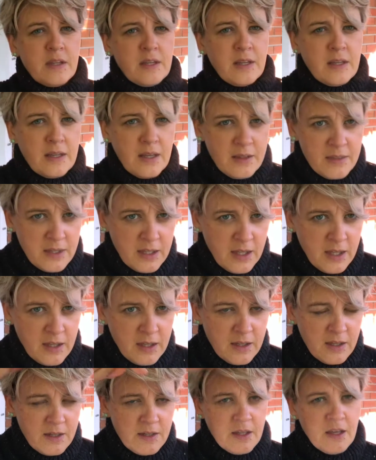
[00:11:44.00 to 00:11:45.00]
Get the
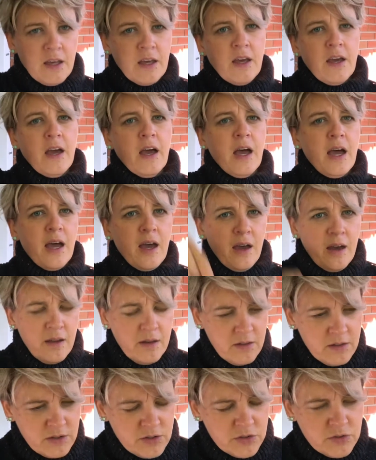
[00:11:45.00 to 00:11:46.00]
kid. Out
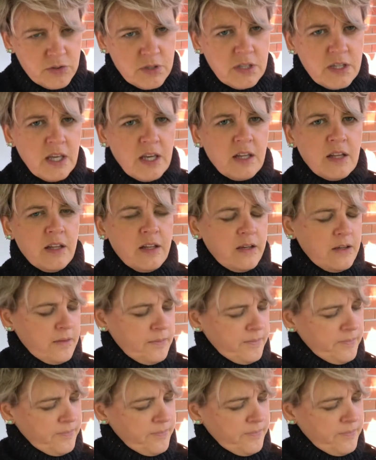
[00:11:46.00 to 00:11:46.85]
of the tree they climb.